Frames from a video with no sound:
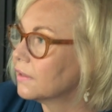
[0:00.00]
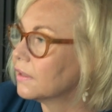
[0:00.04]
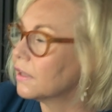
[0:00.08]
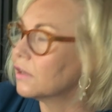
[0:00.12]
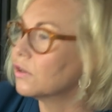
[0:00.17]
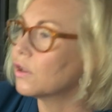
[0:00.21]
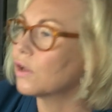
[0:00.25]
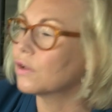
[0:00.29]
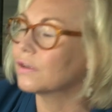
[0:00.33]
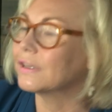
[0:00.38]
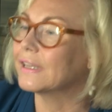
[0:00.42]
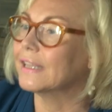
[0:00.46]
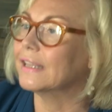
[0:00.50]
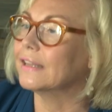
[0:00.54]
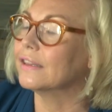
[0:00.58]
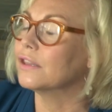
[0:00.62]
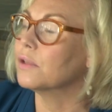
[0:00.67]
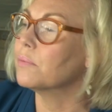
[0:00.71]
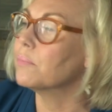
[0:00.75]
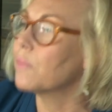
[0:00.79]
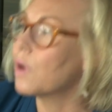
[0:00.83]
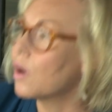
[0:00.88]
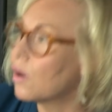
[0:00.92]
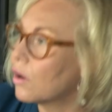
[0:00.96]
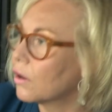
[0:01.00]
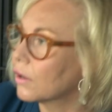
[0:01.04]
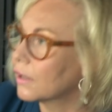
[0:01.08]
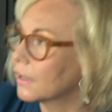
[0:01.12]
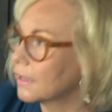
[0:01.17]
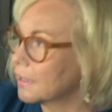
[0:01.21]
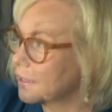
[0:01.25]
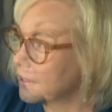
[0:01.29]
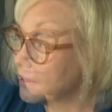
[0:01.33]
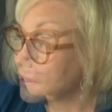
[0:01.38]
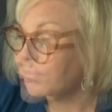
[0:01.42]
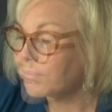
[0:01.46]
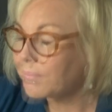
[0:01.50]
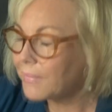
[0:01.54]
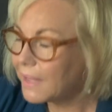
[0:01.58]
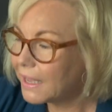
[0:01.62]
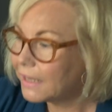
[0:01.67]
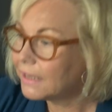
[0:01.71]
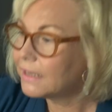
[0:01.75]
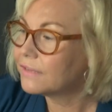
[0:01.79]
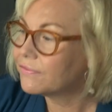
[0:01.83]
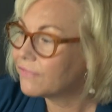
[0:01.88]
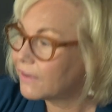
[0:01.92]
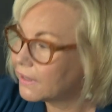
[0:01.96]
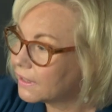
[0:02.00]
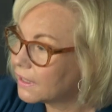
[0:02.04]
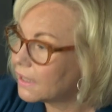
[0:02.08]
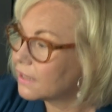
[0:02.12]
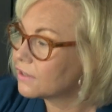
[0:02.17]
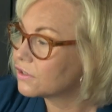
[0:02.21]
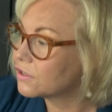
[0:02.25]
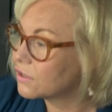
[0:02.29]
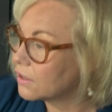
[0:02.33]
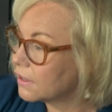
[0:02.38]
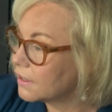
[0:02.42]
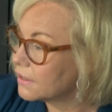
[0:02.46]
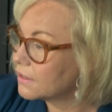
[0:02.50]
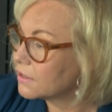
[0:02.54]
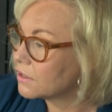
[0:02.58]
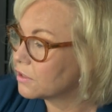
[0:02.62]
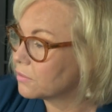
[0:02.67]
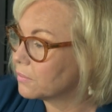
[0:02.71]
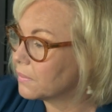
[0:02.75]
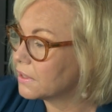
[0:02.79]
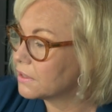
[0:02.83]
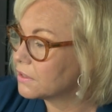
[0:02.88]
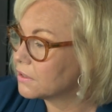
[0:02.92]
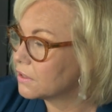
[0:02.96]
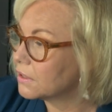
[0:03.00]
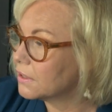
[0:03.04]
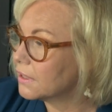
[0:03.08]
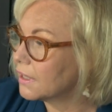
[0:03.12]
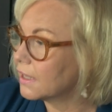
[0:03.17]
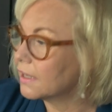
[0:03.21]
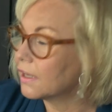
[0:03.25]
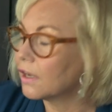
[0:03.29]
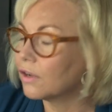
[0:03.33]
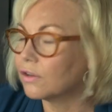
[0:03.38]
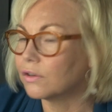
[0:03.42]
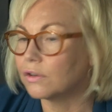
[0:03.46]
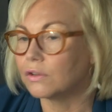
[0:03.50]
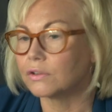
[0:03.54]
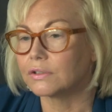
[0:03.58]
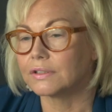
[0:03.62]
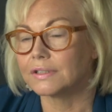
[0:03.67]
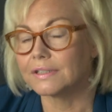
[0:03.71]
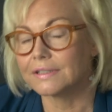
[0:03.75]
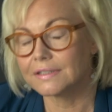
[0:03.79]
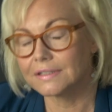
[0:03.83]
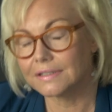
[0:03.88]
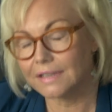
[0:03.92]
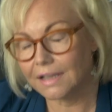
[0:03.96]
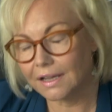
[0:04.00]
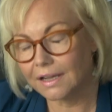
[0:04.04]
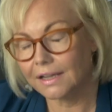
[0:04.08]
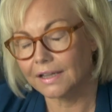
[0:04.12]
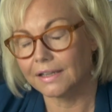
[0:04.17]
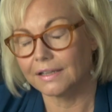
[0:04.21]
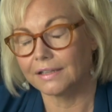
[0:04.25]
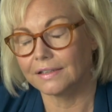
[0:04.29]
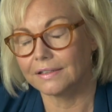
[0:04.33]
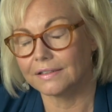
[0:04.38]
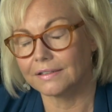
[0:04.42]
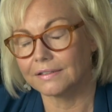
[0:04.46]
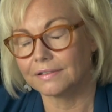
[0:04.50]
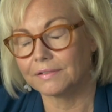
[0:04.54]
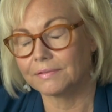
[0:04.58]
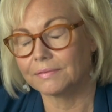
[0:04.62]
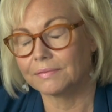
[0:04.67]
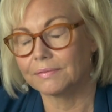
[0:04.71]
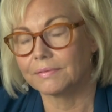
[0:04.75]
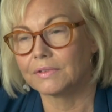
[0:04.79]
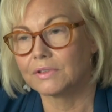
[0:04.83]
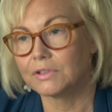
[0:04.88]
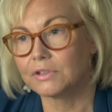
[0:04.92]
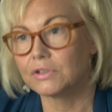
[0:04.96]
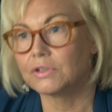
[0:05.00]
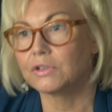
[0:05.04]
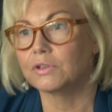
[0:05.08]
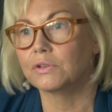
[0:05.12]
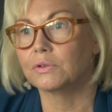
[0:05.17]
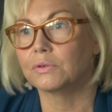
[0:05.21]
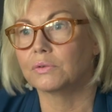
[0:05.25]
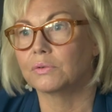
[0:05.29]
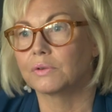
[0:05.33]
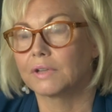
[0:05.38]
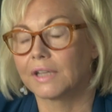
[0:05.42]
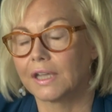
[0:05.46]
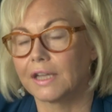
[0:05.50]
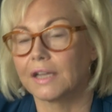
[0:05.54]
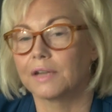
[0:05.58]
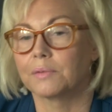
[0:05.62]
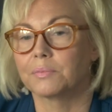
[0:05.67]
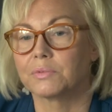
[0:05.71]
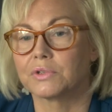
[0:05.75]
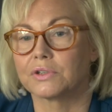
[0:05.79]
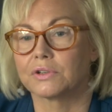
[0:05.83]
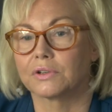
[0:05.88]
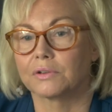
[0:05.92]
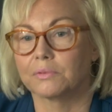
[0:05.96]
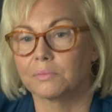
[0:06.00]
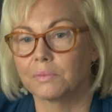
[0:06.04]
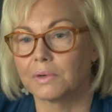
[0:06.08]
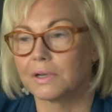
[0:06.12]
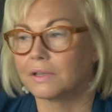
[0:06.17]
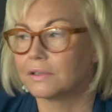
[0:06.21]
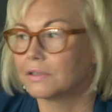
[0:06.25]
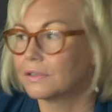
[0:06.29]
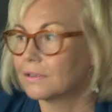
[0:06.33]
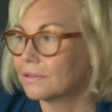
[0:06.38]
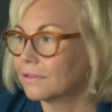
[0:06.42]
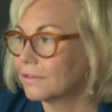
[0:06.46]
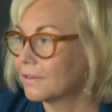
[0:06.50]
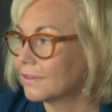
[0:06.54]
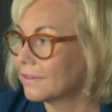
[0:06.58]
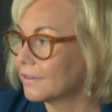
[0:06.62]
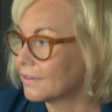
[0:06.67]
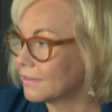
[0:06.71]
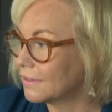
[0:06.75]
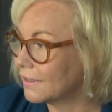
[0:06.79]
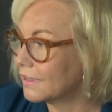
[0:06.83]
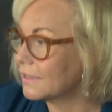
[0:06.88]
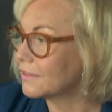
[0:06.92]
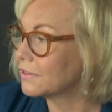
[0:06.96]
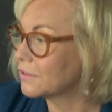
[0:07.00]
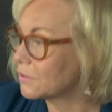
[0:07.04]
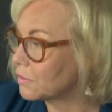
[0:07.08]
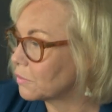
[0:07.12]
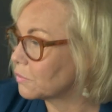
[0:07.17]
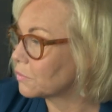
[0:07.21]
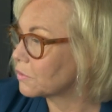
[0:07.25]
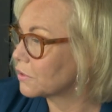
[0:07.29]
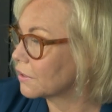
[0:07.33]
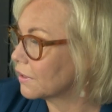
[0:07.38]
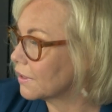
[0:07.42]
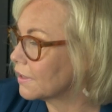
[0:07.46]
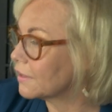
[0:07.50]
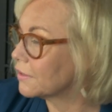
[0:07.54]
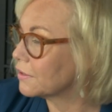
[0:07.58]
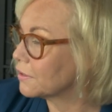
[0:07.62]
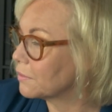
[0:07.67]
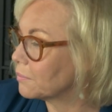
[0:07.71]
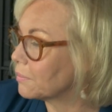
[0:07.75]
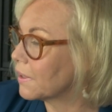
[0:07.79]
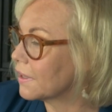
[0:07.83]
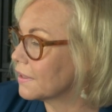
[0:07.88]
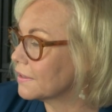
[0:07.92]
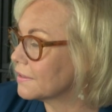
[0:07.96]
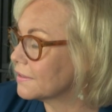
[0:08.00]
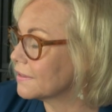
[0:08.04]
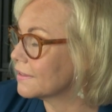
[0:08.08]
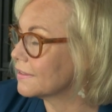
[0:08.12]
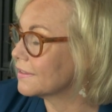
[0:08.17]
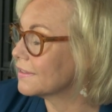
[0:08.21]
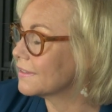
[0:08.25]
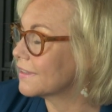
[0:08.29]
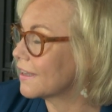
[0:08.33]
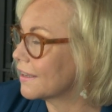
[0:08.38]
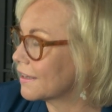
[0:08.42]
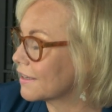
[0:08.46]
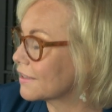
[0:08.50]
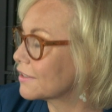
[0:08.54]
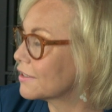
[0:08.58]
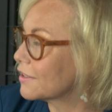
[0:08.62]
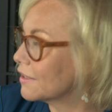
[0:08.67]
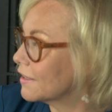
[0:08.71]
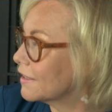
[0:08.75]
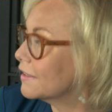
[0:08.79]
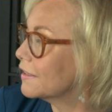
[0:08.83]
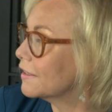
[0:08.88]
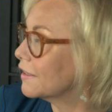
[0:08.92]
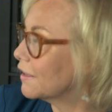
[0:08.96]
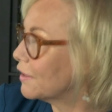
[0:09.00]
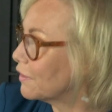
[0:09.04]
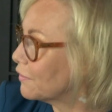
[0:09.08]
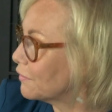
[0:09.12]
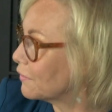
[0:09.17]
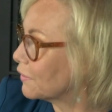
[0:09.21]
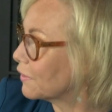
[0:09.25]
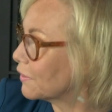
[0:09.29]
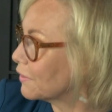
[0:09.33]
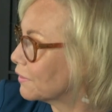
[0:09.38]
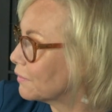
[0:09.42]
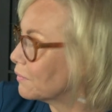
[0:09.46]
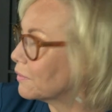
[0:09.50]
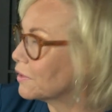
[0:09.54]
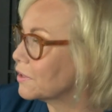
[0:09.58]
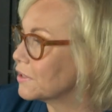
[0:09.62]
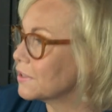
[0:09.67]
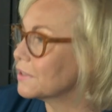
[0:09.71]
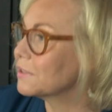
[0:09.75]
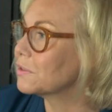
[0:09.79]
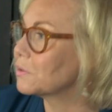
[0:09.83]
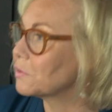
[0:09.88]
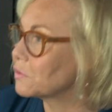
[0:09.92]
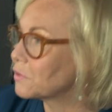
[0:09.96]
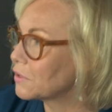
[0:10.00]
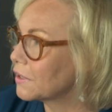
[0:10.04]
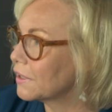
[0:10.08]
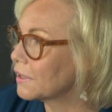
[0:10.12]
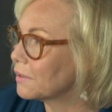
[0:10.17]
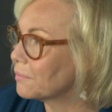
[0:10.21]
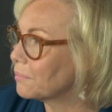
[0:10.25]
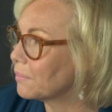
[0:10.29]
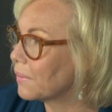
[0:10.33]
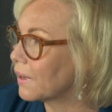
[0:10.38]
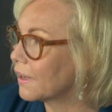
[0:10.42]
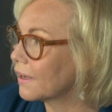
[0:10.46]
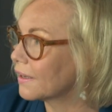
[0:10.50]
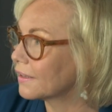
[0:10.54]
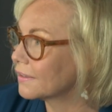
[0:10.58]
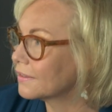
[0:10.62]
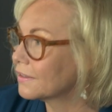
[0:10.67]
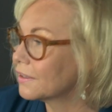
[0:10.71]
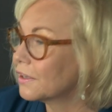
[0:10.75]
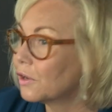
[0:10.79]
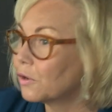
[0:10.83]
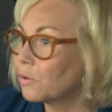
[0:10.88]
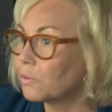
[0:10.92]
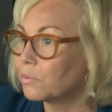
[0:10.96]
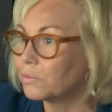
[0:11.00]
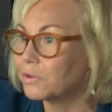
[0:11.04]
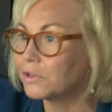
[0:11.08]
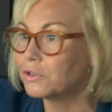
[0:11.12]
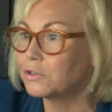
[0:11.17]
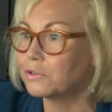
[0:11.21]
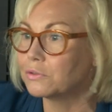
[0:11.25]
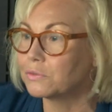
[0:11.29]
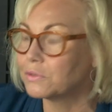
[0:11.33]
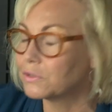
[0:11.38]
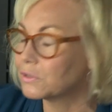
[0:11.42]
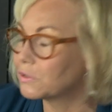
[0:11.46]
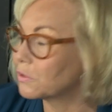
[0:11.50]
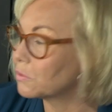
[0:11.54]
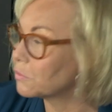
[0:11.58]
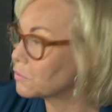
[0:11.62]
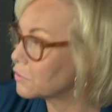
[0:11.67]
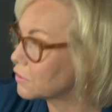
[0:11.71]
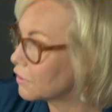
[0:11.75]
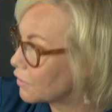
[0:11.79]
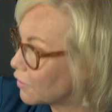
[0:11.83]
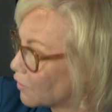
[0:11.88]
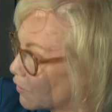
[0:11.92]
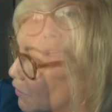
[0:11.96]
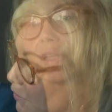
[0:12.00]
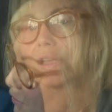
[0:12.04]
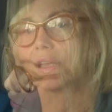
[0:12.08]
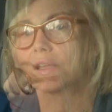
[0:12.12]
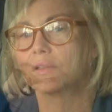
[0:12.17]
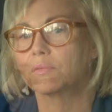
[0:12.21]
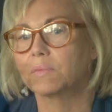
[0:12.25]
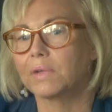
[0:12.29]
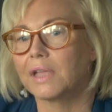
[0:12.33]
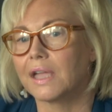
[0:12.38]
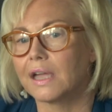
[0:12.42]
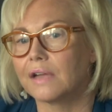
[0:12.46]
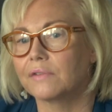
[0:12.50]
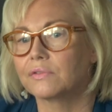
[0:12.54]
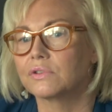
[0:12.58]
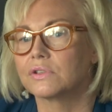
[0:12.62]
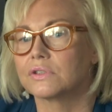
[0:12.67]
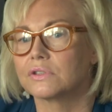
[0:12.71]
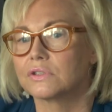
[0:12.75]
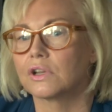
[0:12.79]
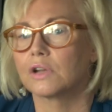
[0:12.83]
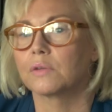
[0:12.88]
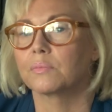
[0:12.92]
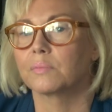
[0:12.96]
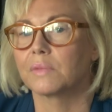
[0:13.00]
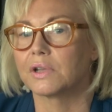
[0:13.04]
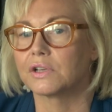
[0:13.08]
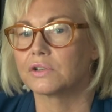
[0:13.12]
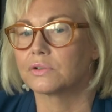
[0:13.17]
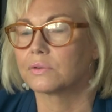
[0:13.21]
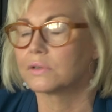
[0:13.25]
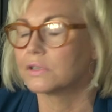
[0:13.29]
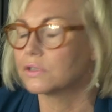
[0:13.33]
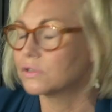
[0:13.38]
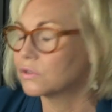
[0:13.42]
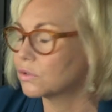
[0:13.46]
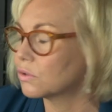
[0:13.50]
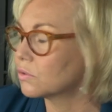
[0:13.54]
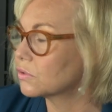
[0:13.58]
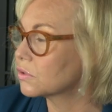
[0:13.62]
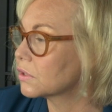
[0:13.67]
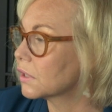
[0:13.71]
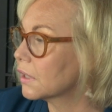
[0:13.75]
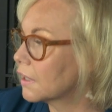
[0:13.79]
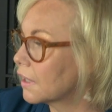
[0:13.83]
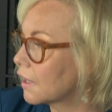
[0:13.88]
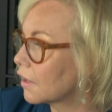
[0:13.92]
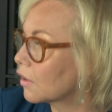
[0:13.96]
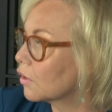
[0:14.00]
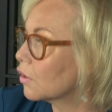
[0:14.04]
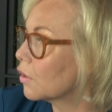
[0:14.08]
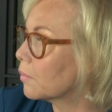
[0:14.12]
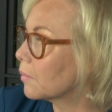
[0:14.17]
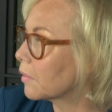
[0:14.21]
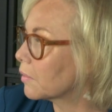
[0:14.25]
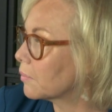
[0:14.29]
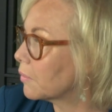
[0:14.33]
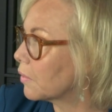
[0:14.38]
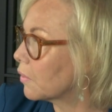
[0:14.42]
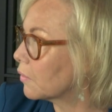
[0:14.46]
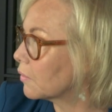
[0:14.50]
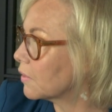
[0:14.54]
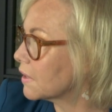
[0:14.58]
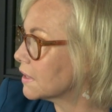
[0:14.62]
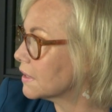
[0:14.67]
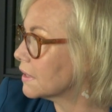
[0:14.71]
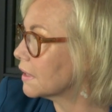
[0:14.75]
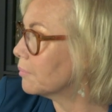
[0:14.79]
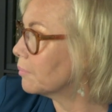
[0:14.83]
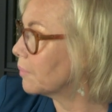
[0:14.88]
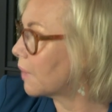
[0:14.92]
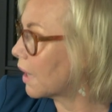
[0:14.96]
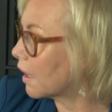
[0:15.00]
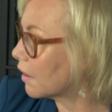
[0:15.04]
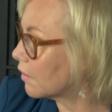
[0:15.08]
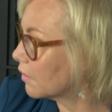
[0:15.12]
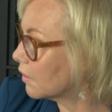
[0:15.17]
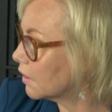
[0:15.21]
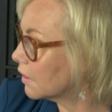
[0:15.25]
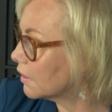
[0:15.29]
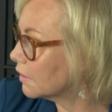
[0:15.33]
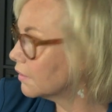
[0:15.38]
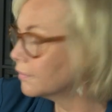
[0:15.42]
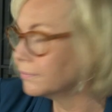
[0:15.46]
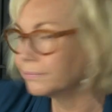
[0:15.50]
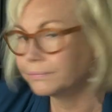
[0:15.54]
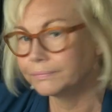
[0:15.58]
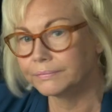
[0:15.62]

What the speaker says: They're not in the market. Many financial instruments today are not designed to capture what these social enterprises actually deliver, which is social impact or reduce social costs. We have to start measuring social and economic progress in parallel.